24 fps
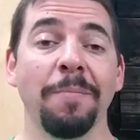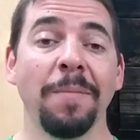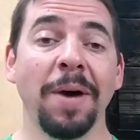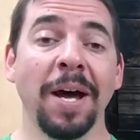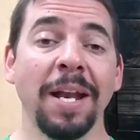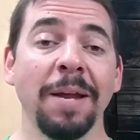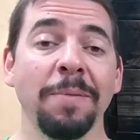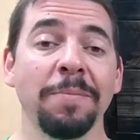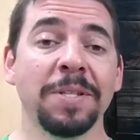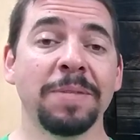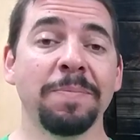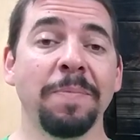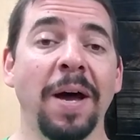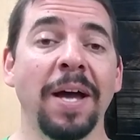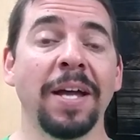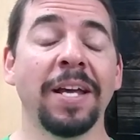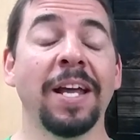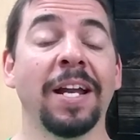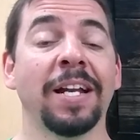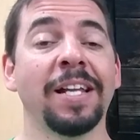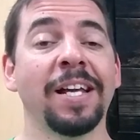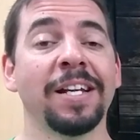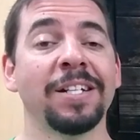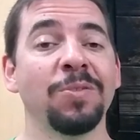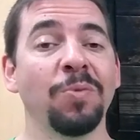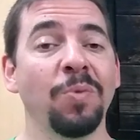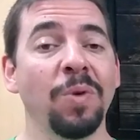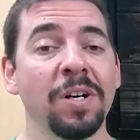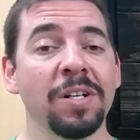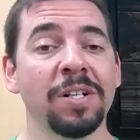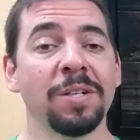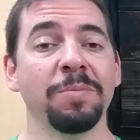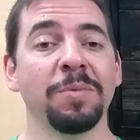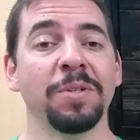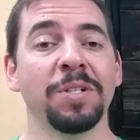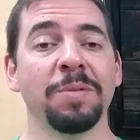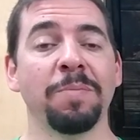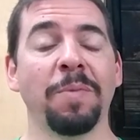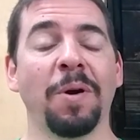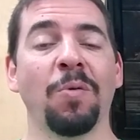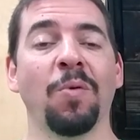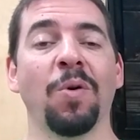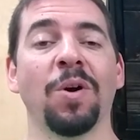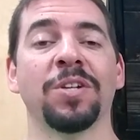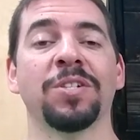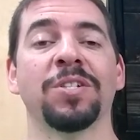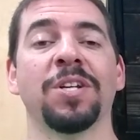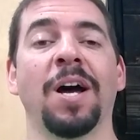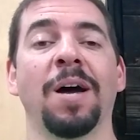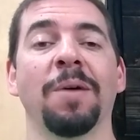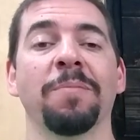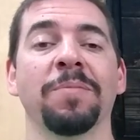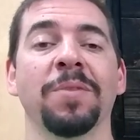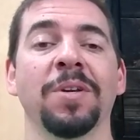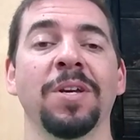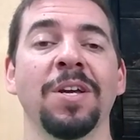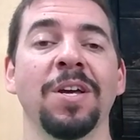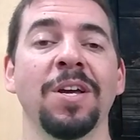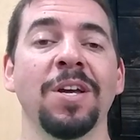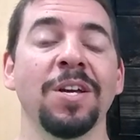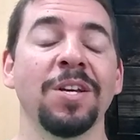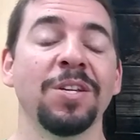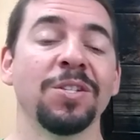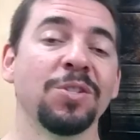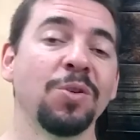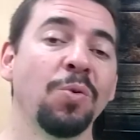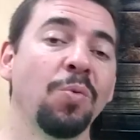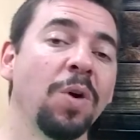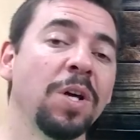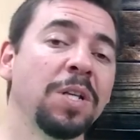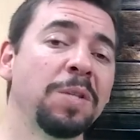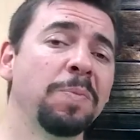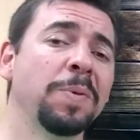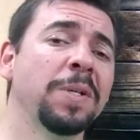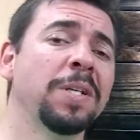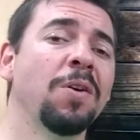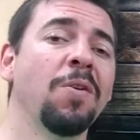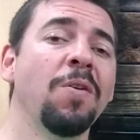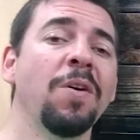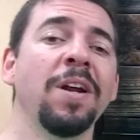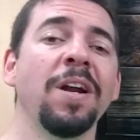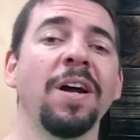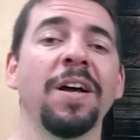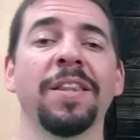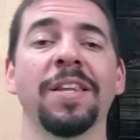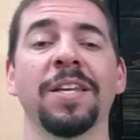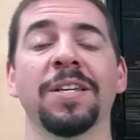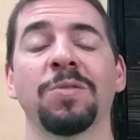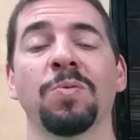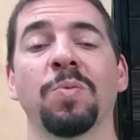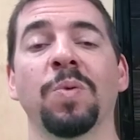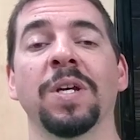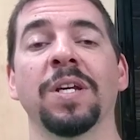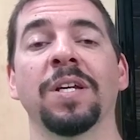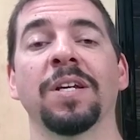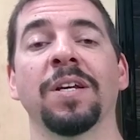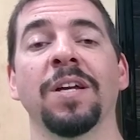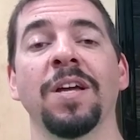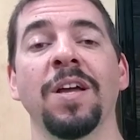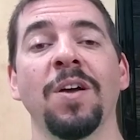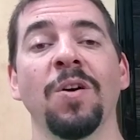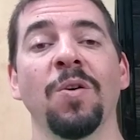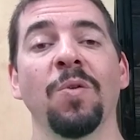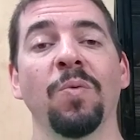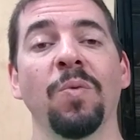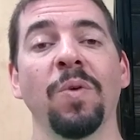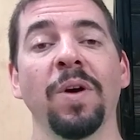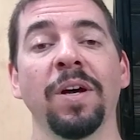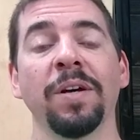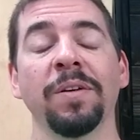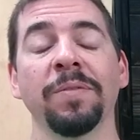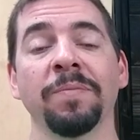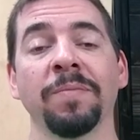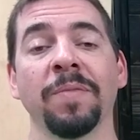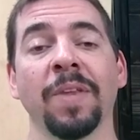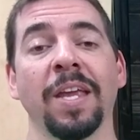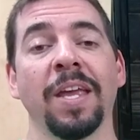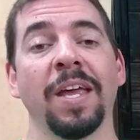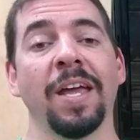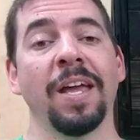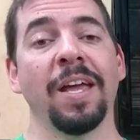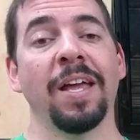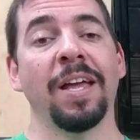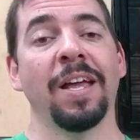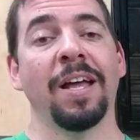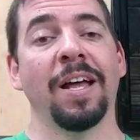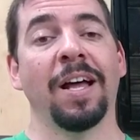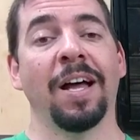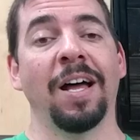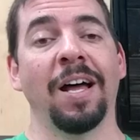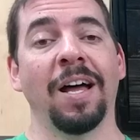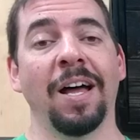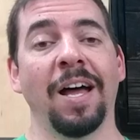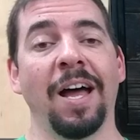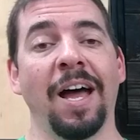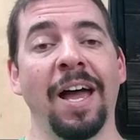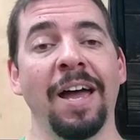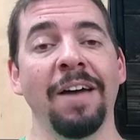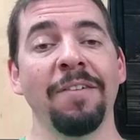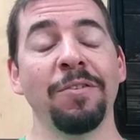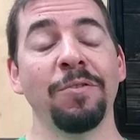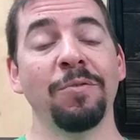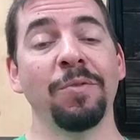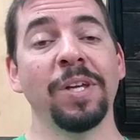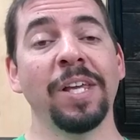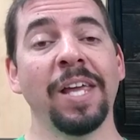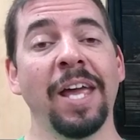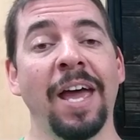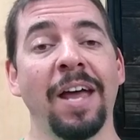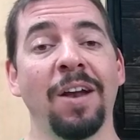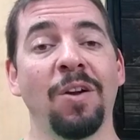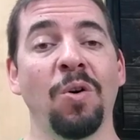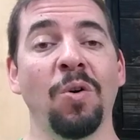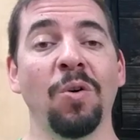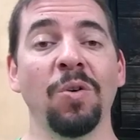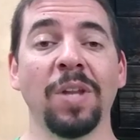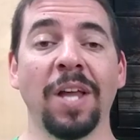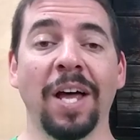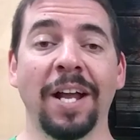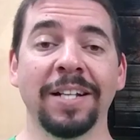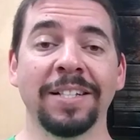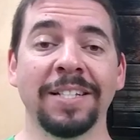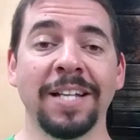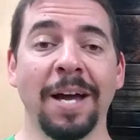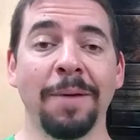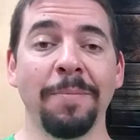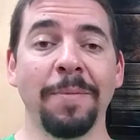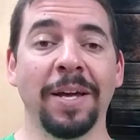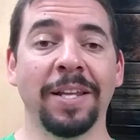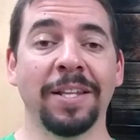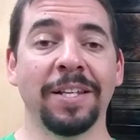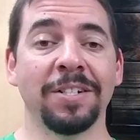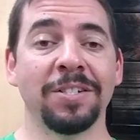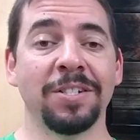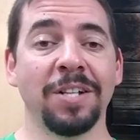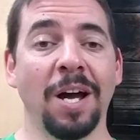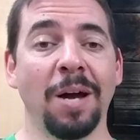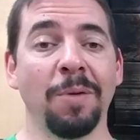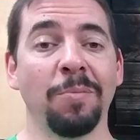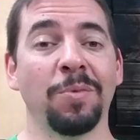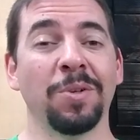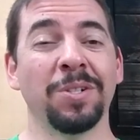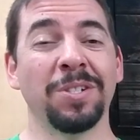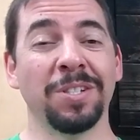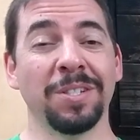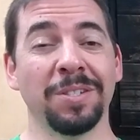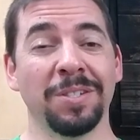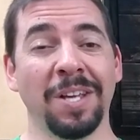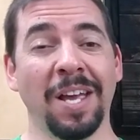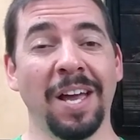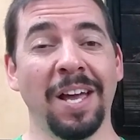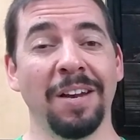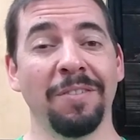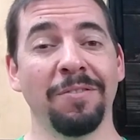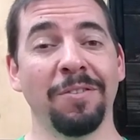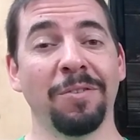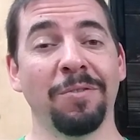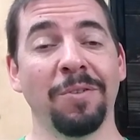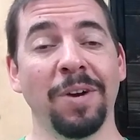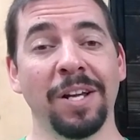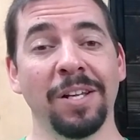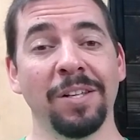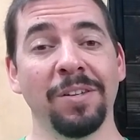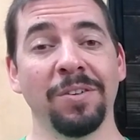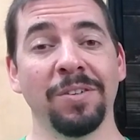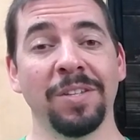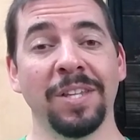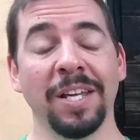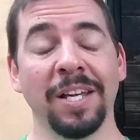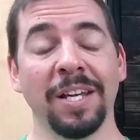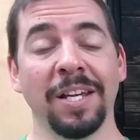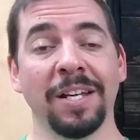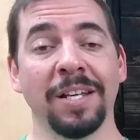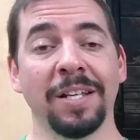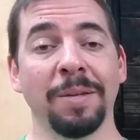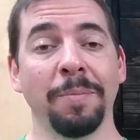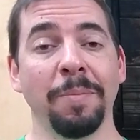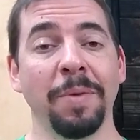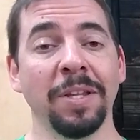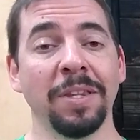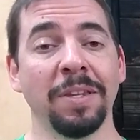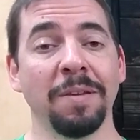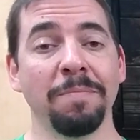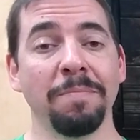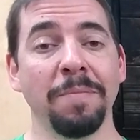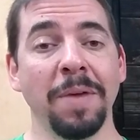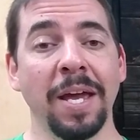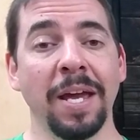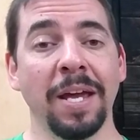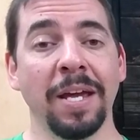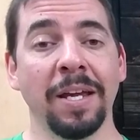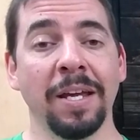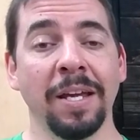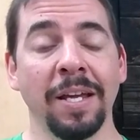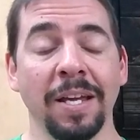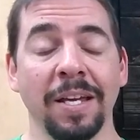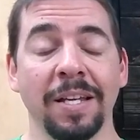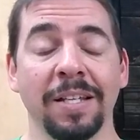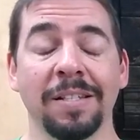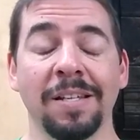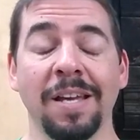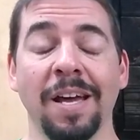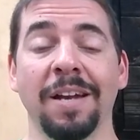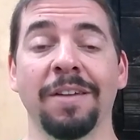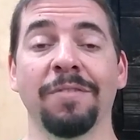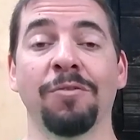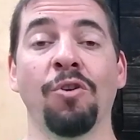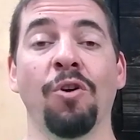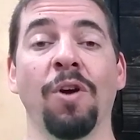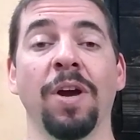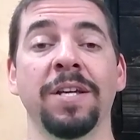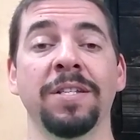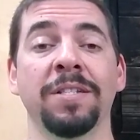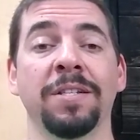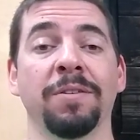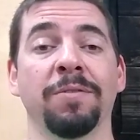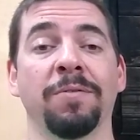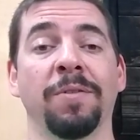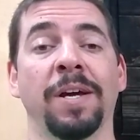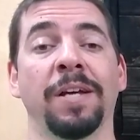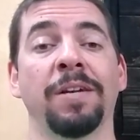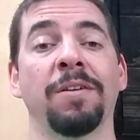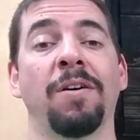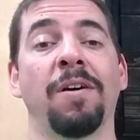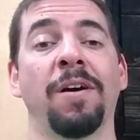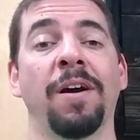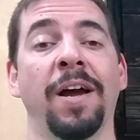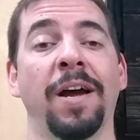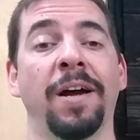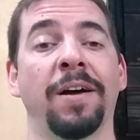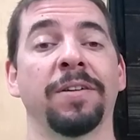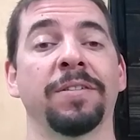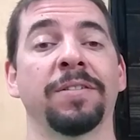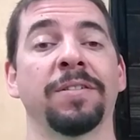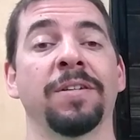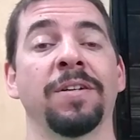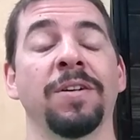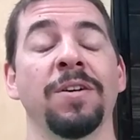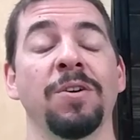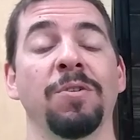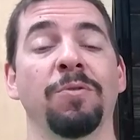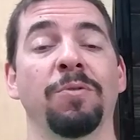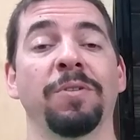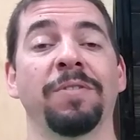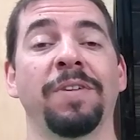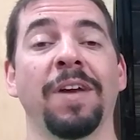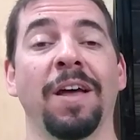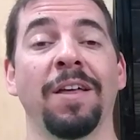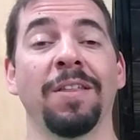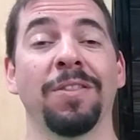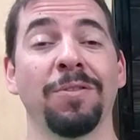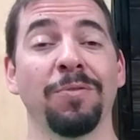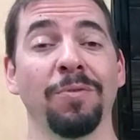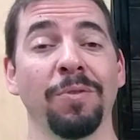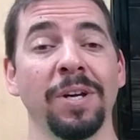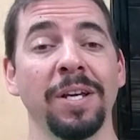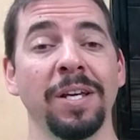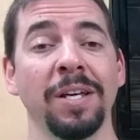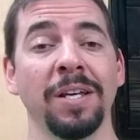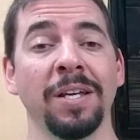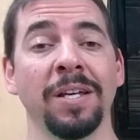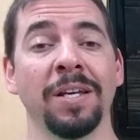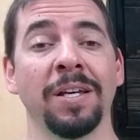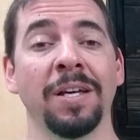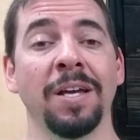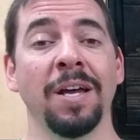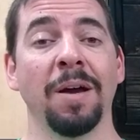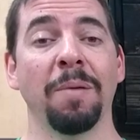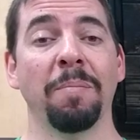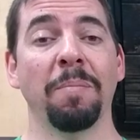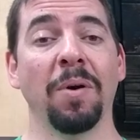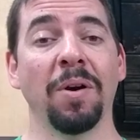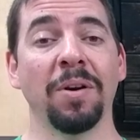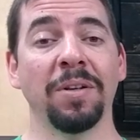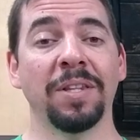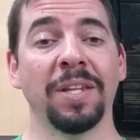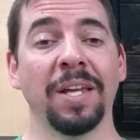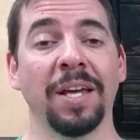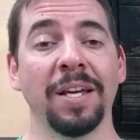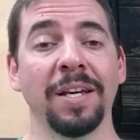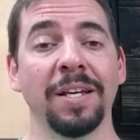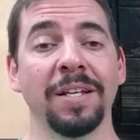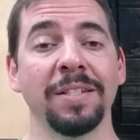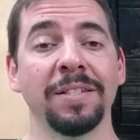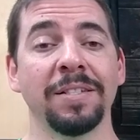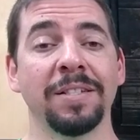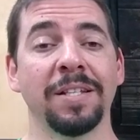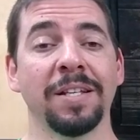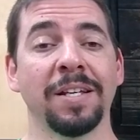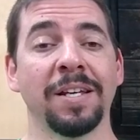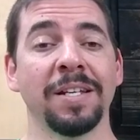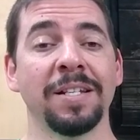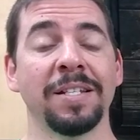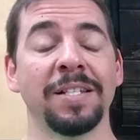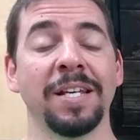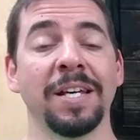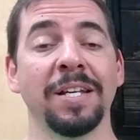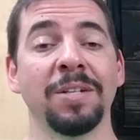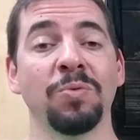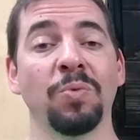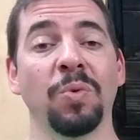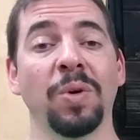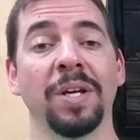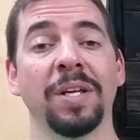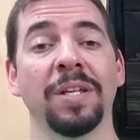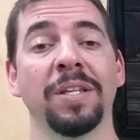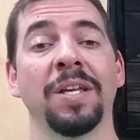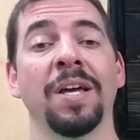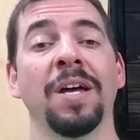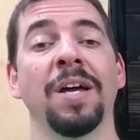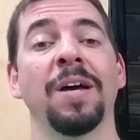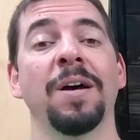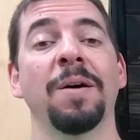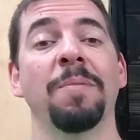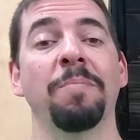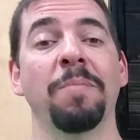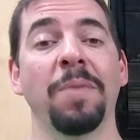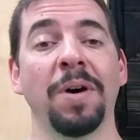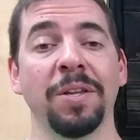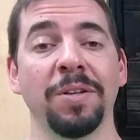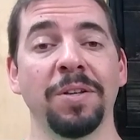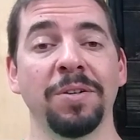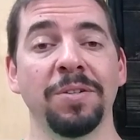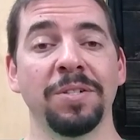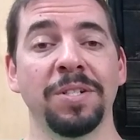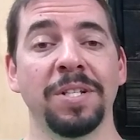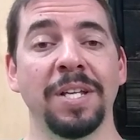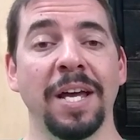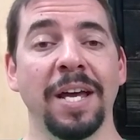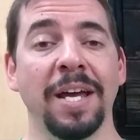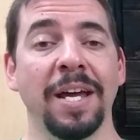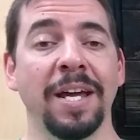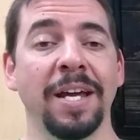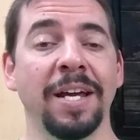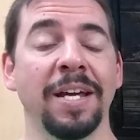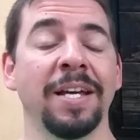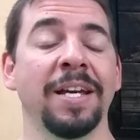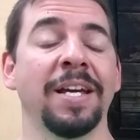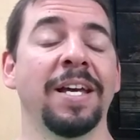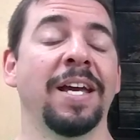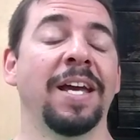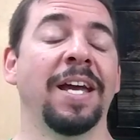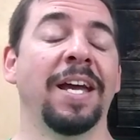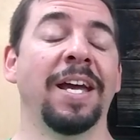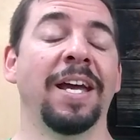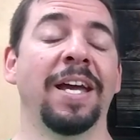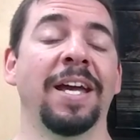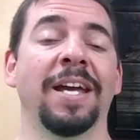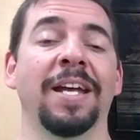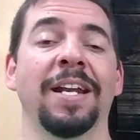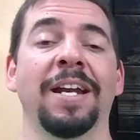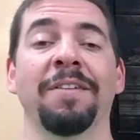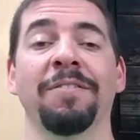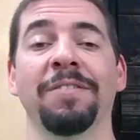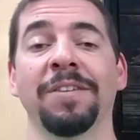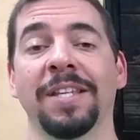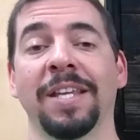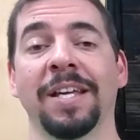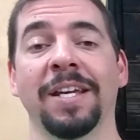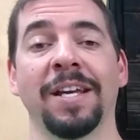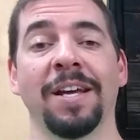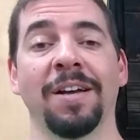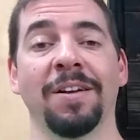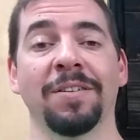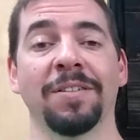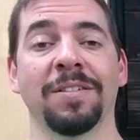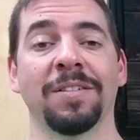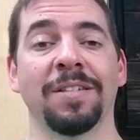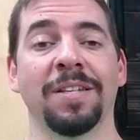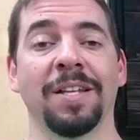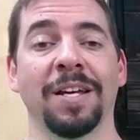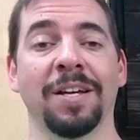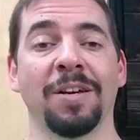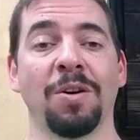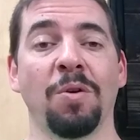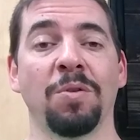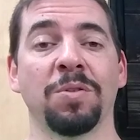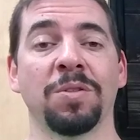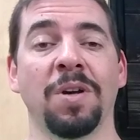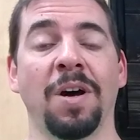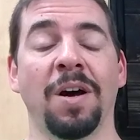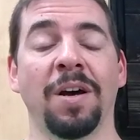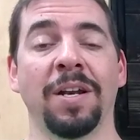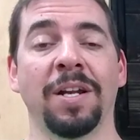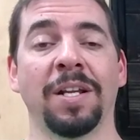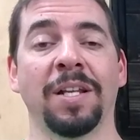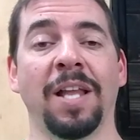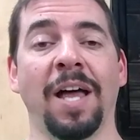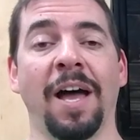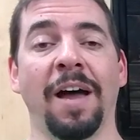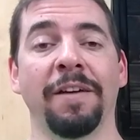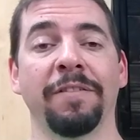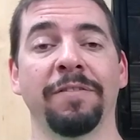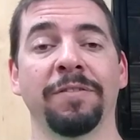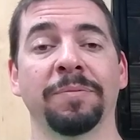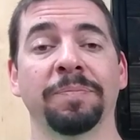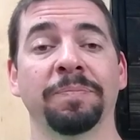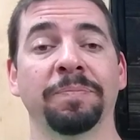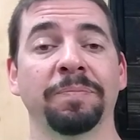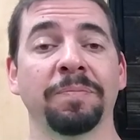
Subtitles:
My name is Mike and I'd like to welcome you to my workshop. So what's been going on this week? Well, I haven't really had a whole lot of time out in the shop, which is kind of a regular thing. In the month of May, it's kind of crazy around our house. We've got 3 birthdays to contend with, Mother's Day, and everything else that goes on in life.